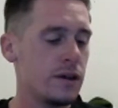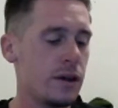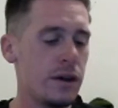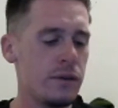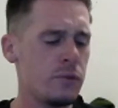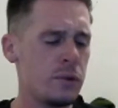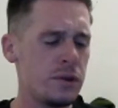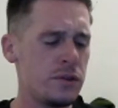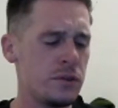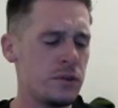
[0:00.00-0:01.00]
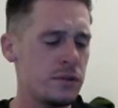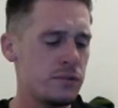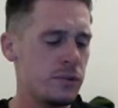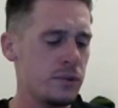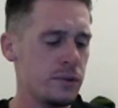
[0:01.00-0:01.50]
I avoided doing it
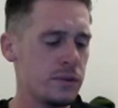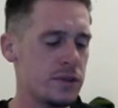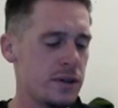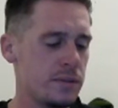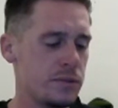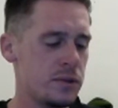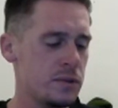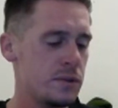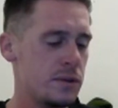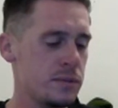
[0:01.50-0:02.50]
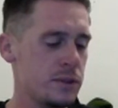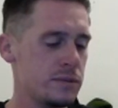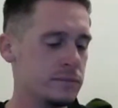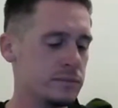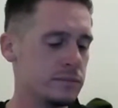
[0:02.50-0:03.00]
for a long time too. I mean,
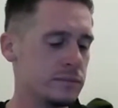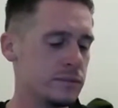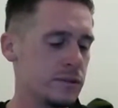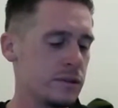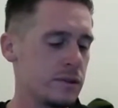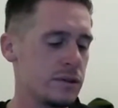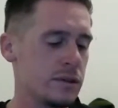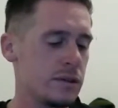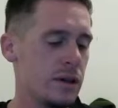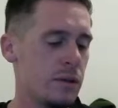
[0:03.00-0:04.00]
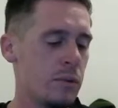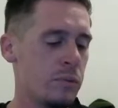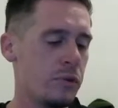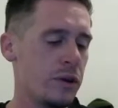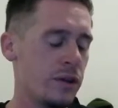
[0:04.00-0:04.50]
at one
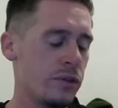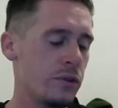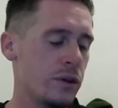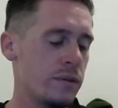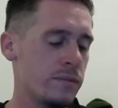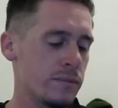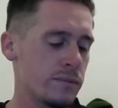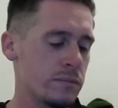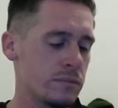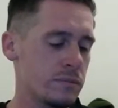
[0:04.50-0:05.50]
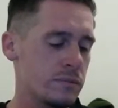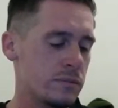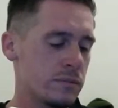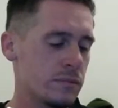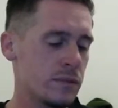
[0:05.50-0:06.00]
point I thought,
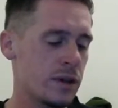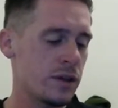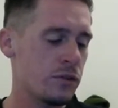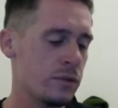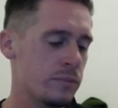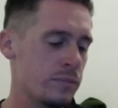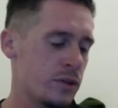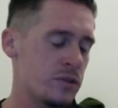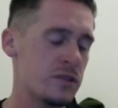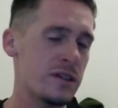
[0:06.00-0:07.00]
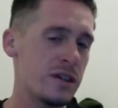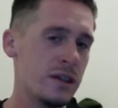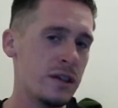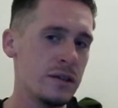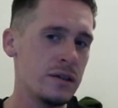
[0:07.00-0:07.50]
I thought because of the
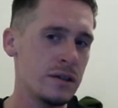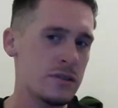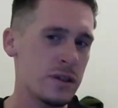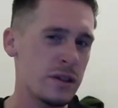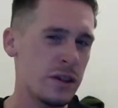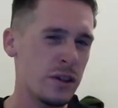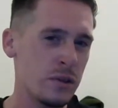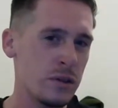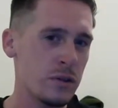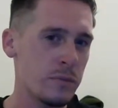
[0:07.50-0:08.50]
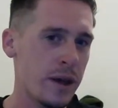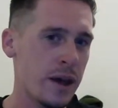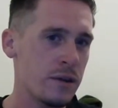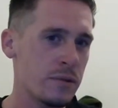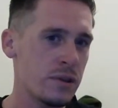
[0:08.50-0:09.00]
heat, it's like killing your
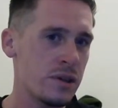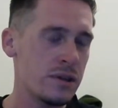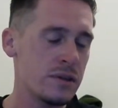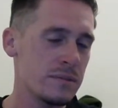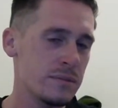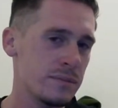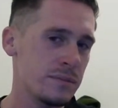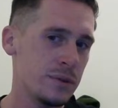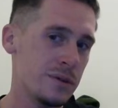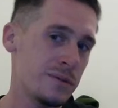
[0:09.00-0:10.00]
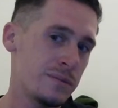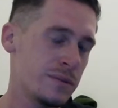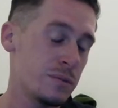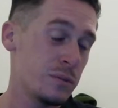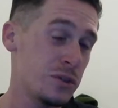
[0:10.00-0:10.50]
battery, but
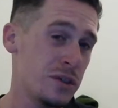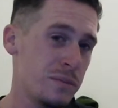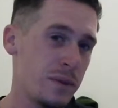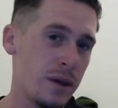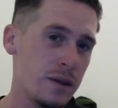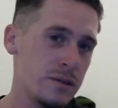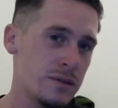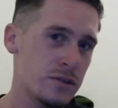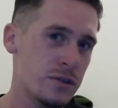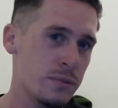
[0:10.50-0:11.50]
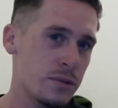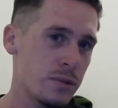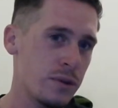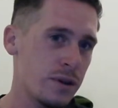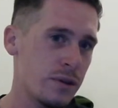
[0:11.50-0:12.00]
which it may to some
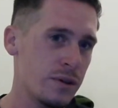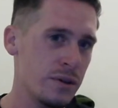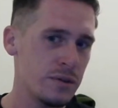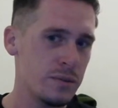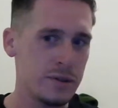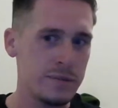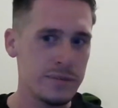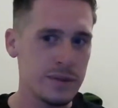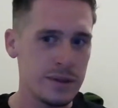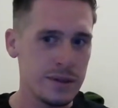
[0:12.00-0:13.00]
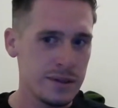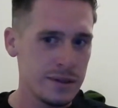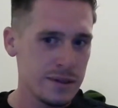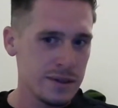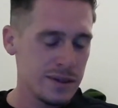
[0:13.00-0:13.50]
degree or another, but
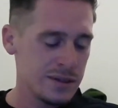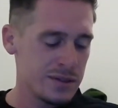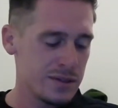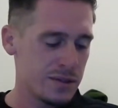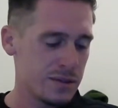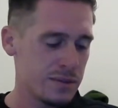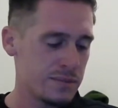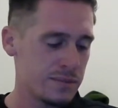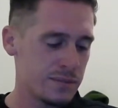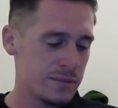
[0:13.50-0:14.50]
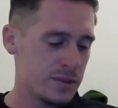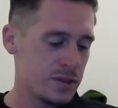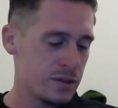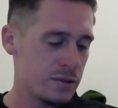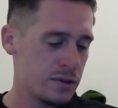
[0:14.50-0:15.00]
it's nothing
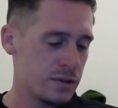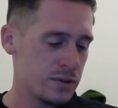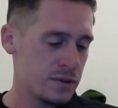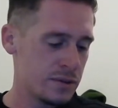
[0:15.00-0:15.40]
serious.